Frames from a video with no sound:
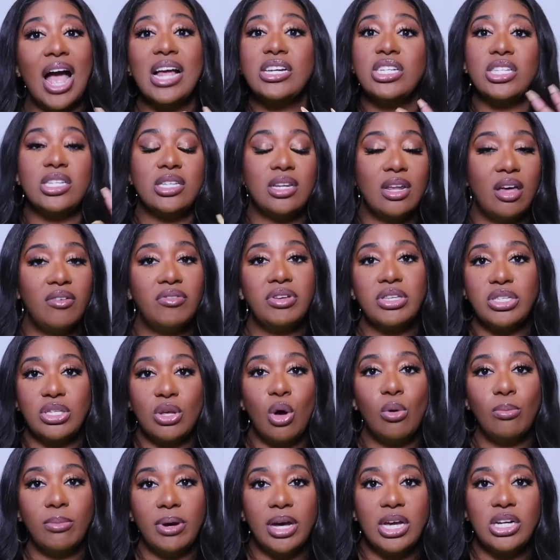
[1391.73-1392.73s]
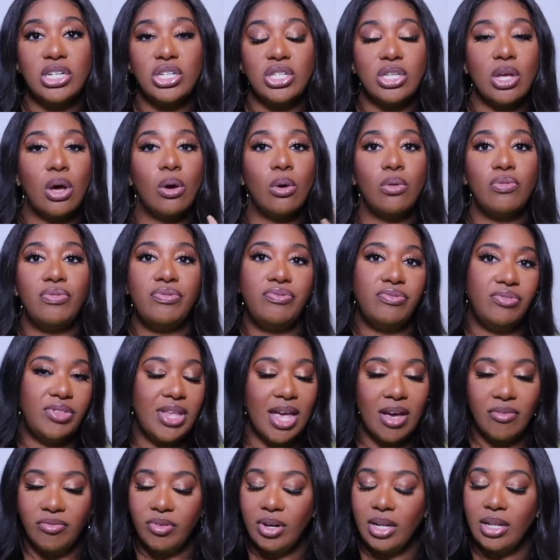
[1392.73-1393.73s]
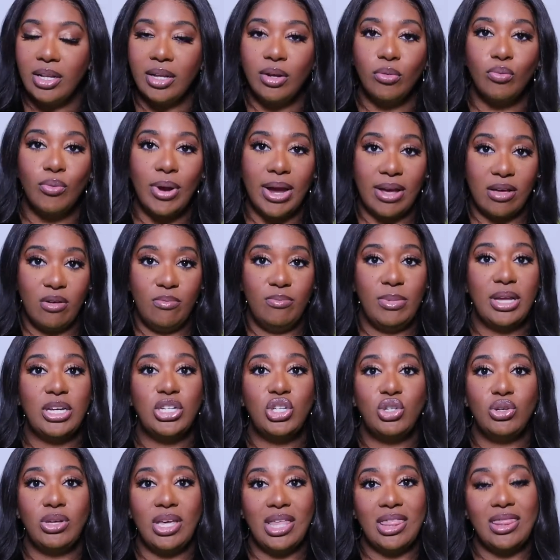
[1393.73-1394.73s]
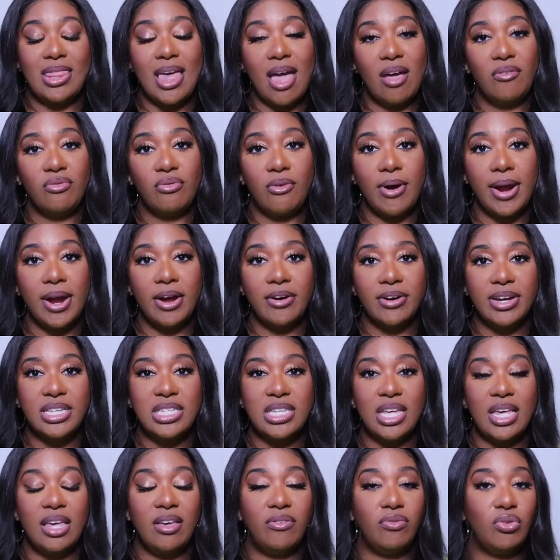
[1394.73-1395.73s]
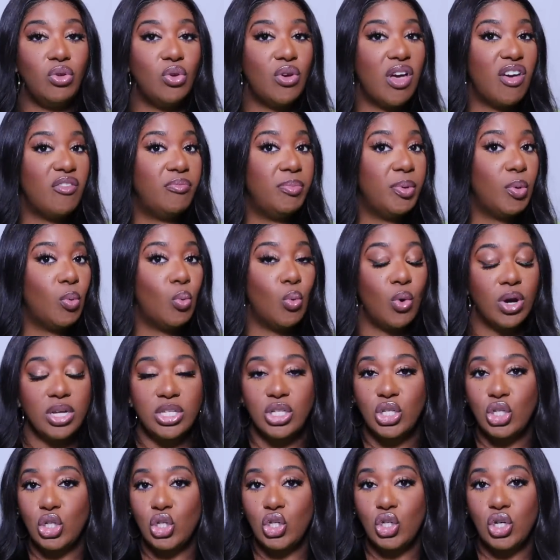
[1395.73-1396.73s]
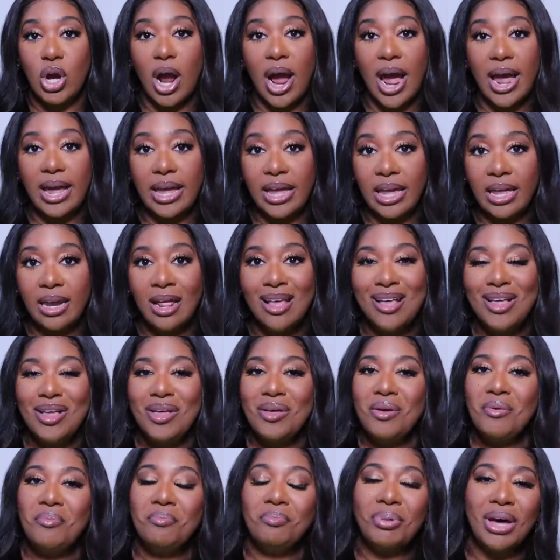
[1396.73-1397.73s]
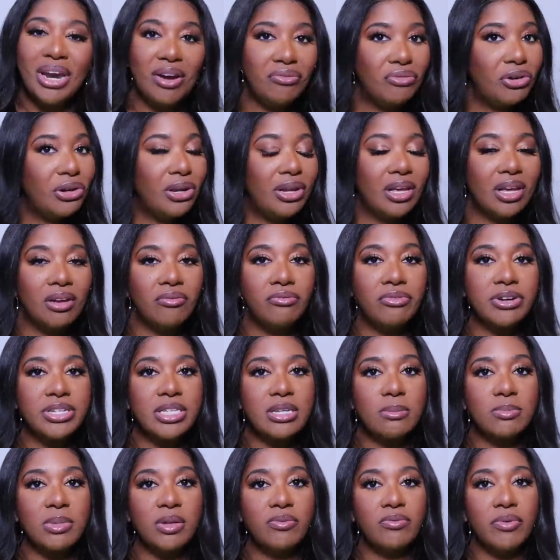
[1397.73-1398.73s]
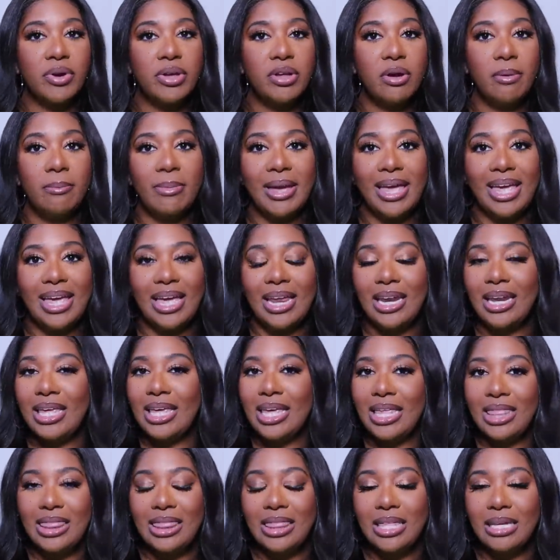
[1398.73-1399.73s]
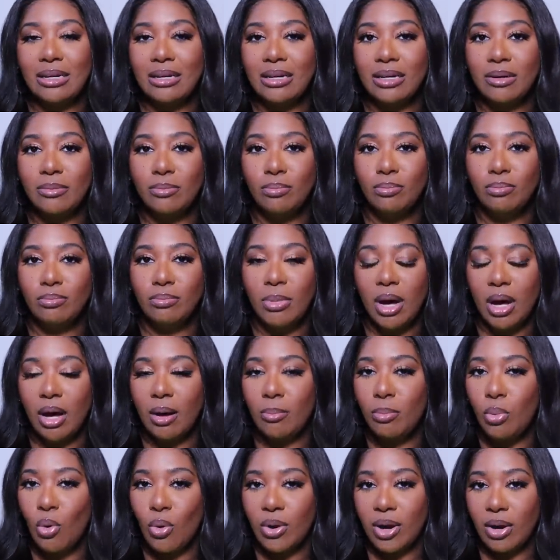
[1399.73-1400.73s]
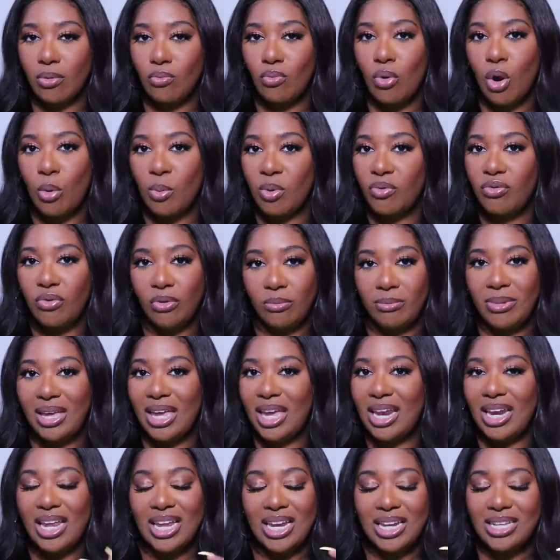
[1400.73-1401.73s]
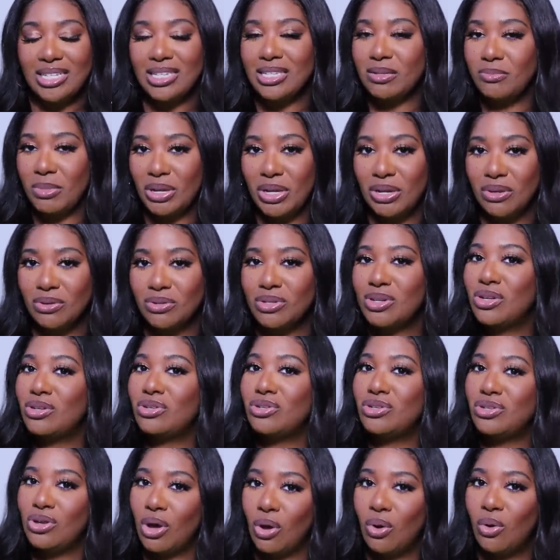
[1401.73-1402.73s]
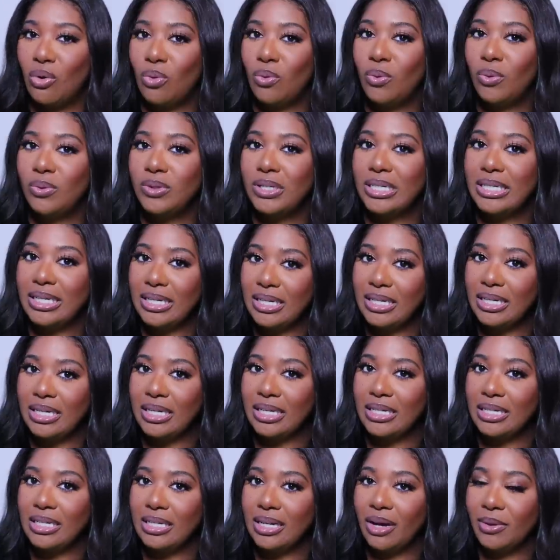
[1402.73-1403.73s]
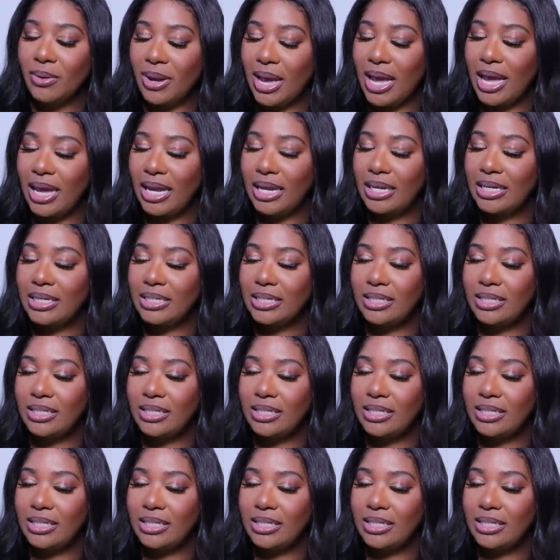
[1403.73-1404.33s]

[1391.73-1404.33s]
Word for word: I just love it so much. So definitely recommend you get that fragrance if you have been wanting to try it. But if you're looking for something for your man, get the uh, Born Roma for Men. It smells so good. Okay.